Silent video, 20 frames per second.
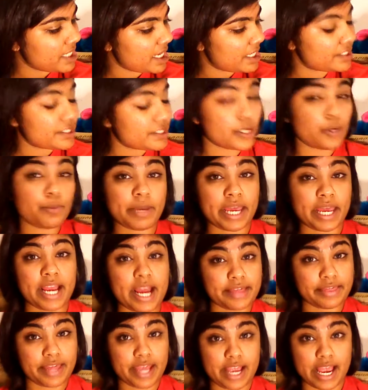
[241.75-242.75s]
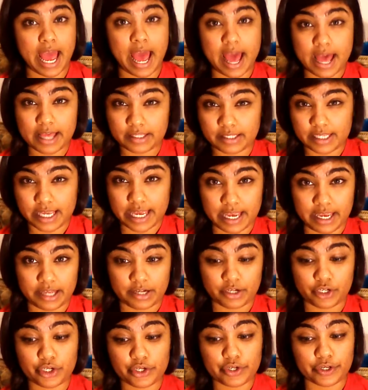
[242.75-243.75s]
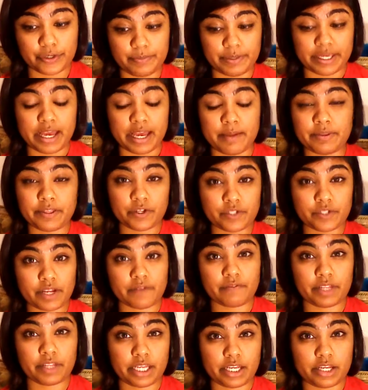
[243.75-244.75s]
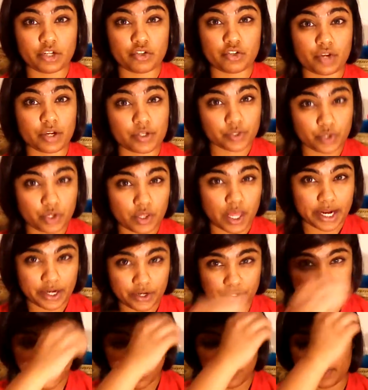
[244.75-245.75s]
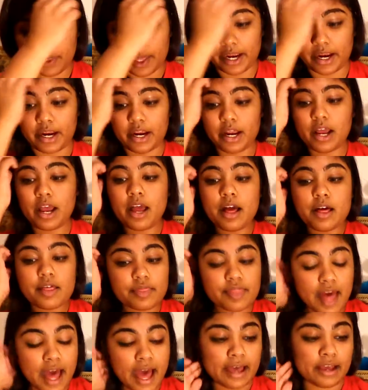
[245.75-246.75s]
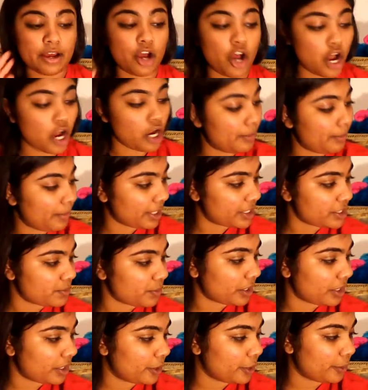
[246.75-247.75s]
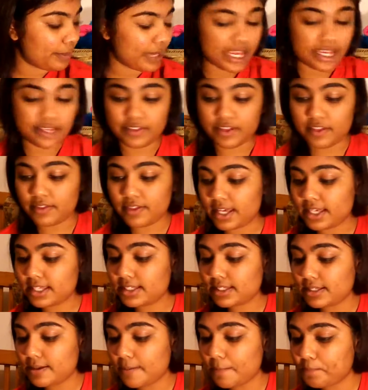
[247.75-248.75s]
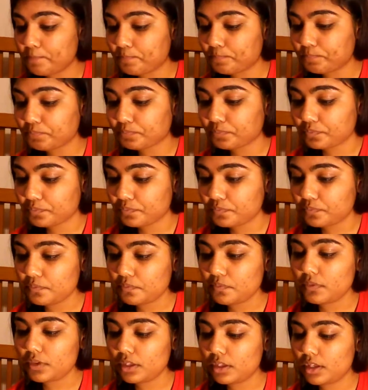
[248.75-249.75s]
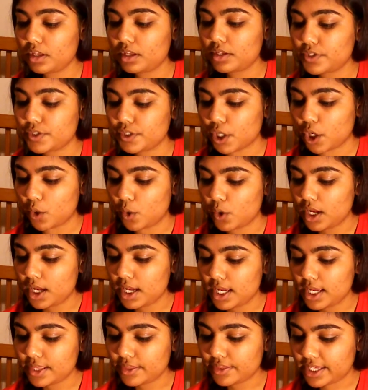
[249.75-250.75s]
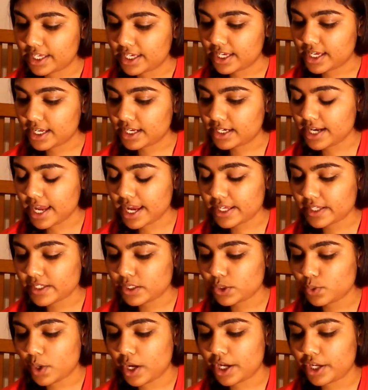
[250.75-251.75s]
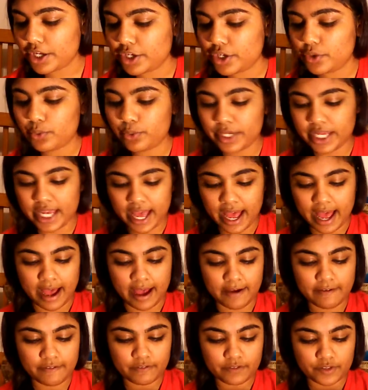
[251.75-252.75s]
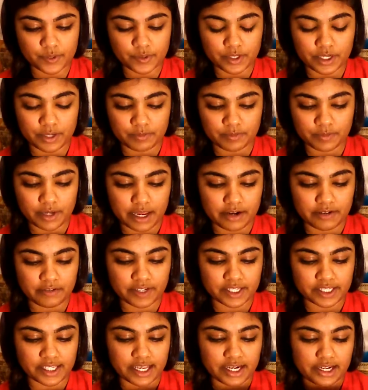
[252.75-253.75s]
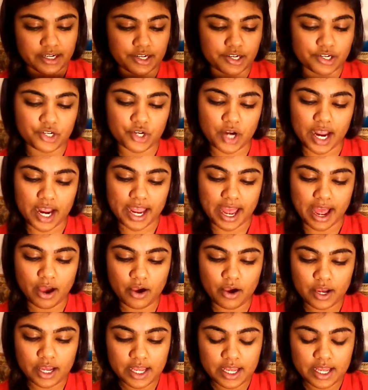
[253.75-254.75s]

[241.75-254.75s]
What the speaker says: not as opaque, I think, as it could be. I mean, there's definitely drugstore liners out there that are much more opaque than this. So the next one we have, this one I'm kind of excited to try out,